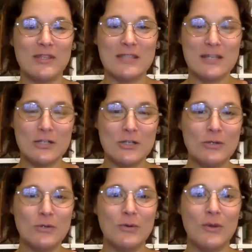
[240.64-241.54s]

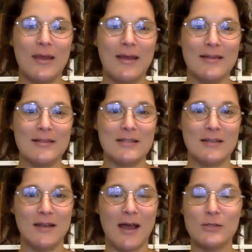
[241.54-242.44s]
issue. And
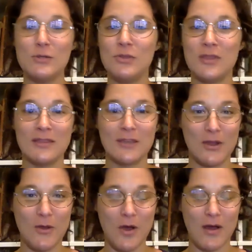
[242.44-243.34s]
I do think
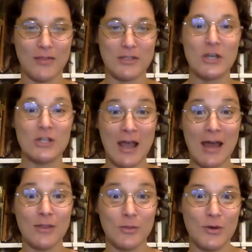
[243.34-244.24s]
the judge
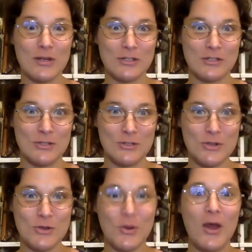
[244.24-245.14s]
had authority to
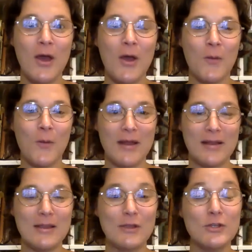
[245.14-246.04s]
do what
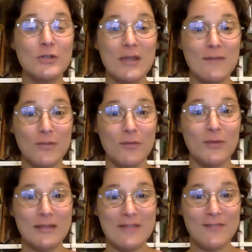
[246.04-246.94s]
he could give the
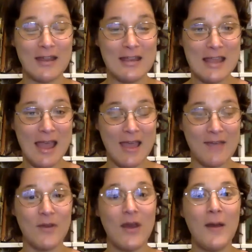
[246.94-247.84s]
relief that he
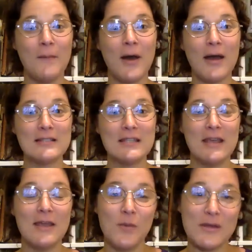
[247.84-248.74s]
gave, but
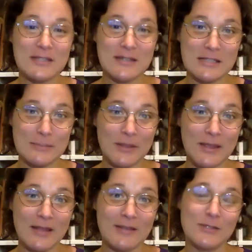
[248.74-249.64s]
it wasn't
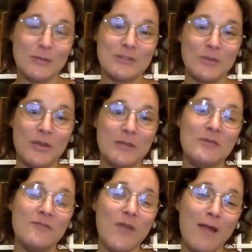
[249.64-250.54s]
explained. So it's going to
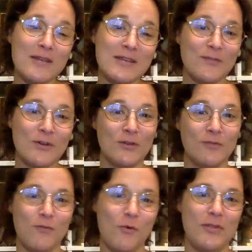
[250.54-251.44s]
be very
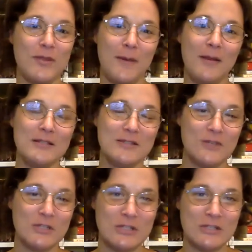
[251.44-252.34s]
difficult for the appellate
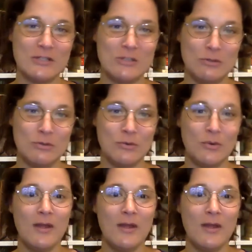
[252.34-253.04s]
division to